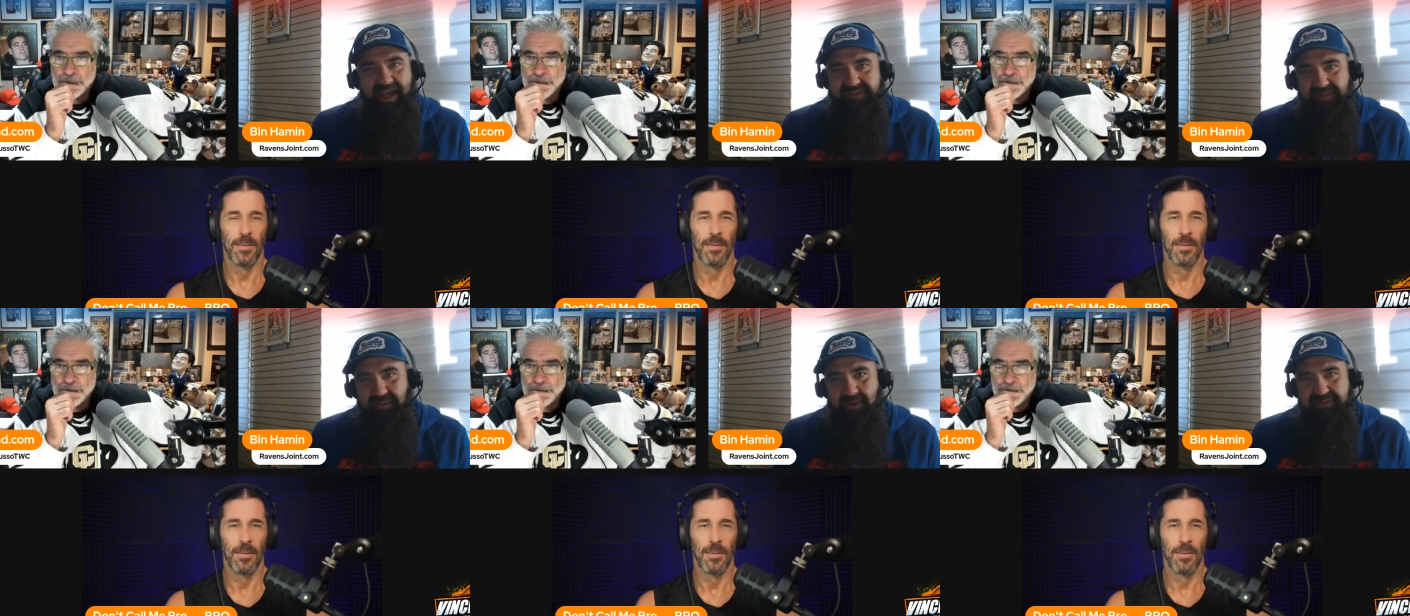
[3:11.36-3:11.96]
Speaker 1: as
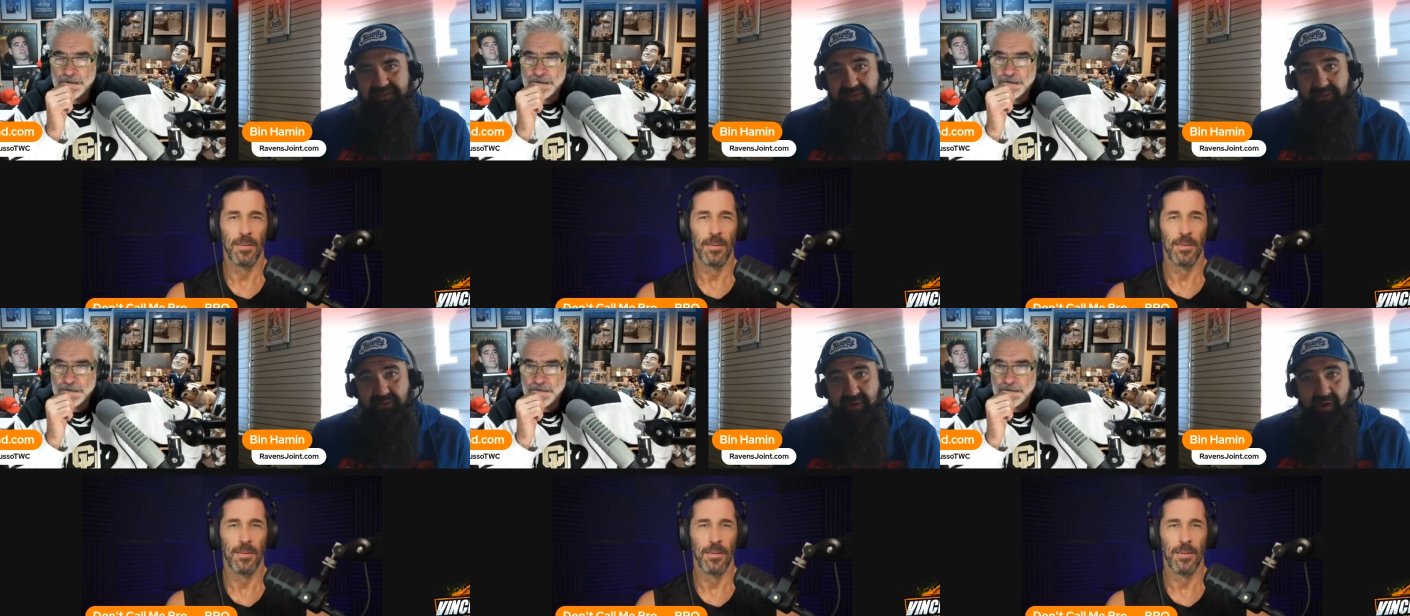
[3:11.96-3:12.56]
opposed
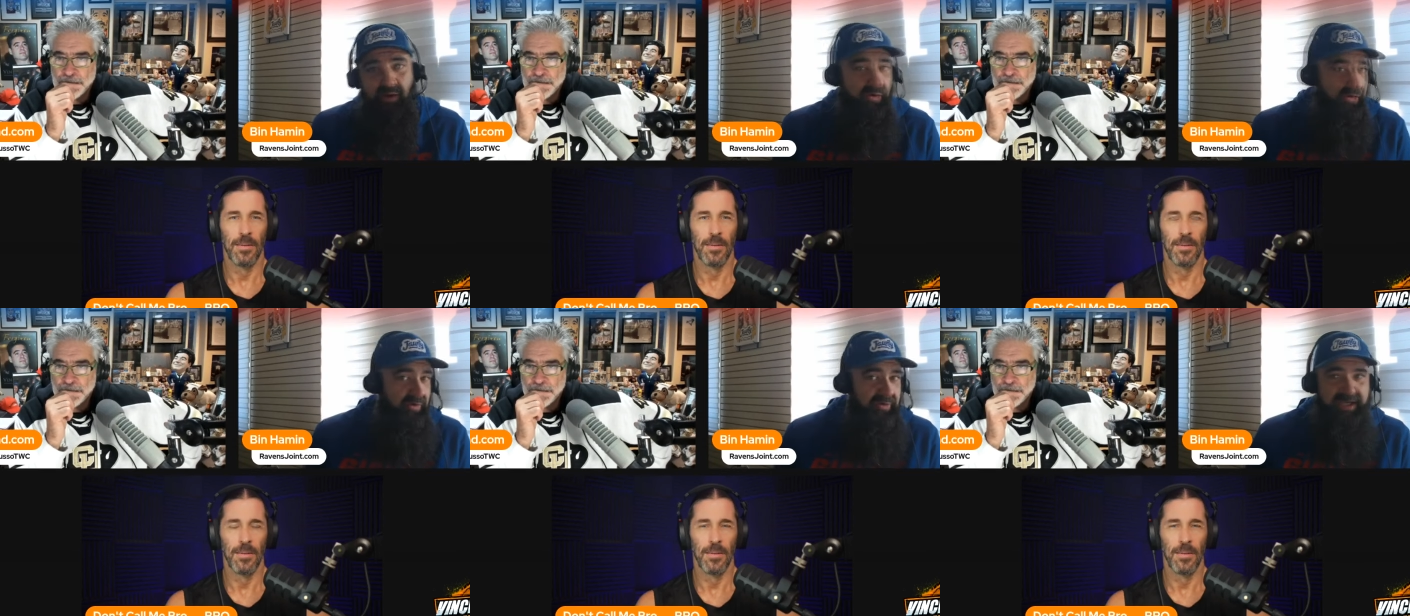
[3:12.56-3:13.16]
to a
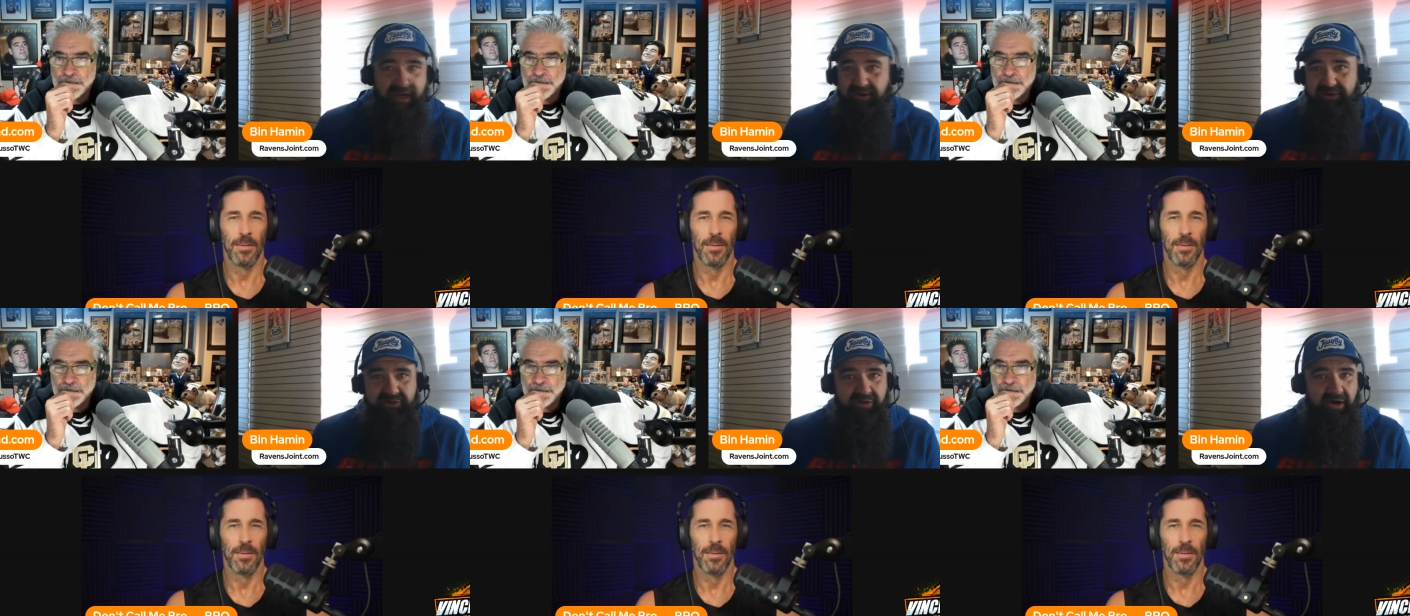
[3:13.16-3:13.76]
whole
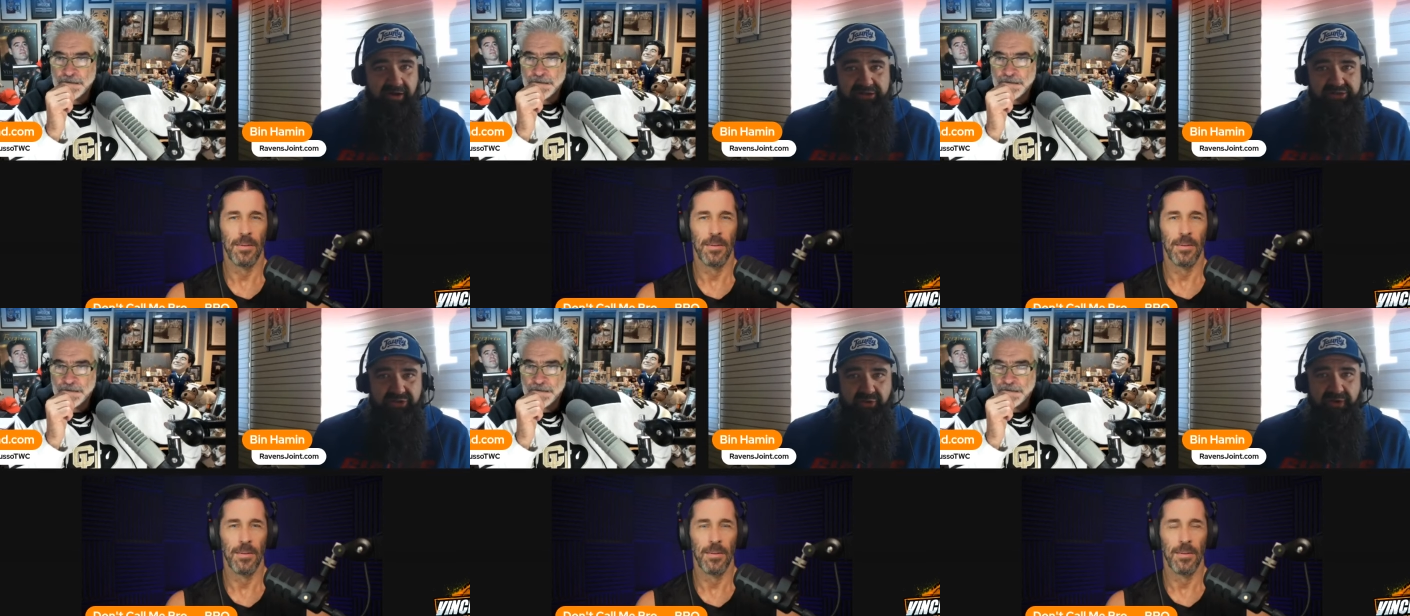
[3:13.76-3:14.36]
character arc and
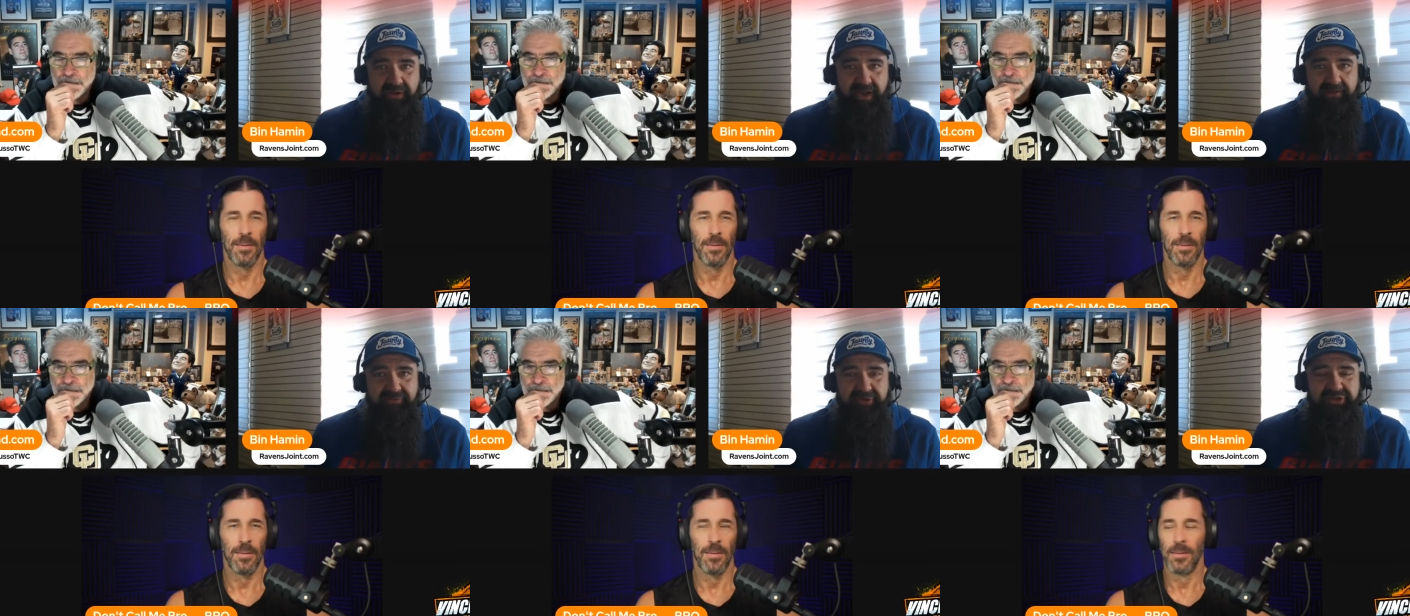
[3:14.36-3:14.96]

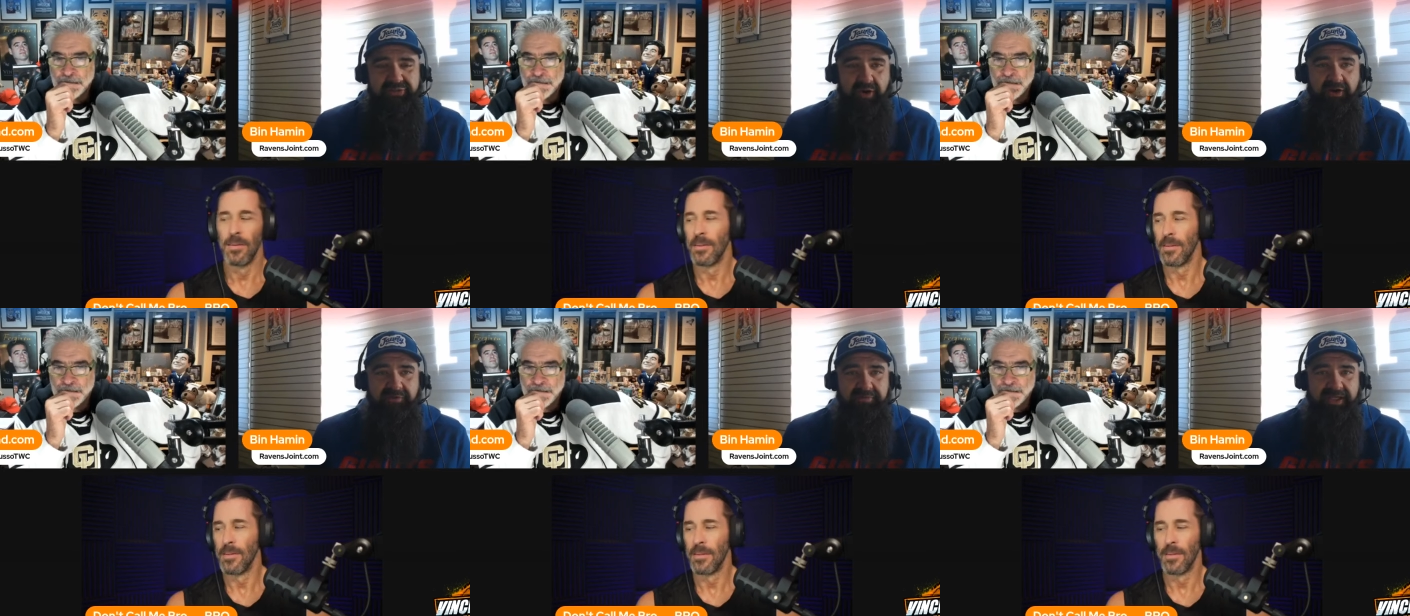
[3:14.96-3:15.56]
storyline for each one
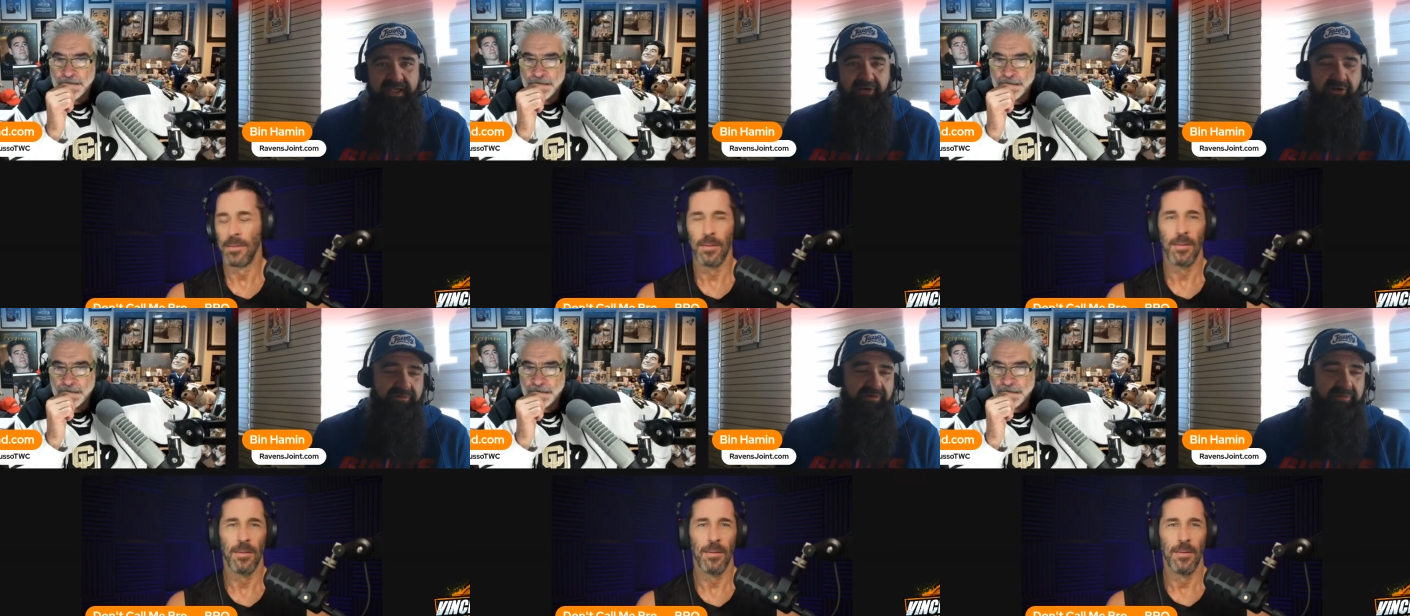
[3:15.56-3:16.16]
of them to get
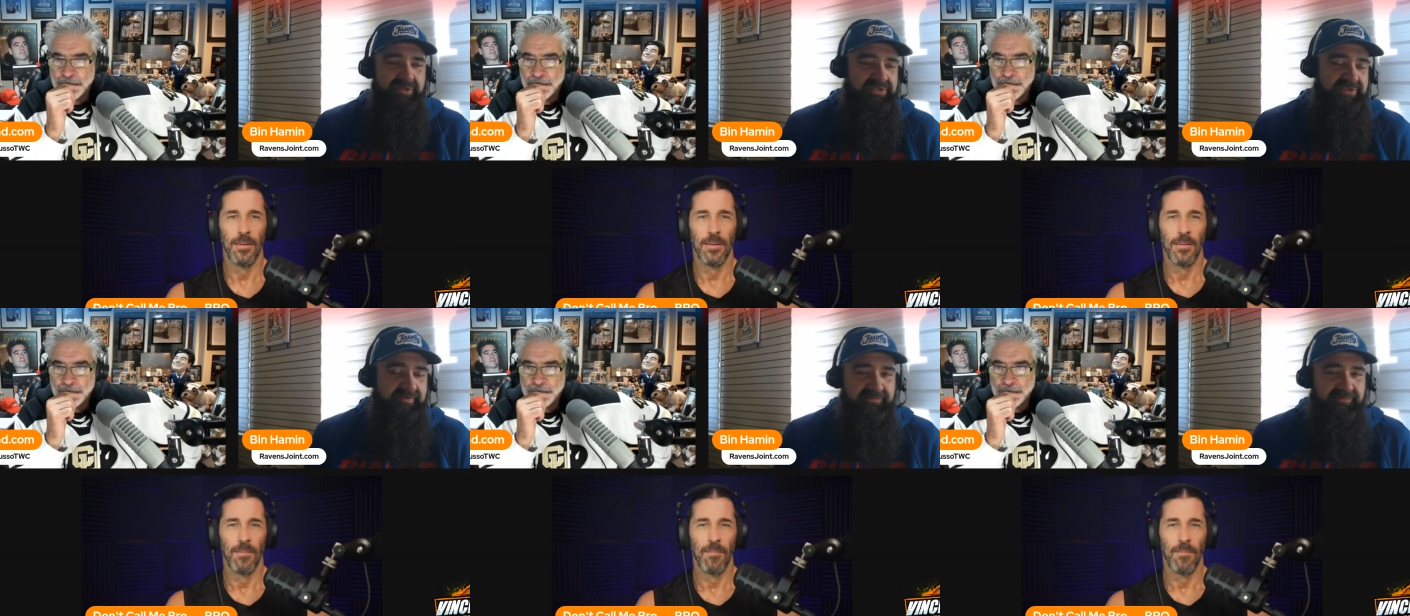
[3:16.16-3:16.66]
over, which is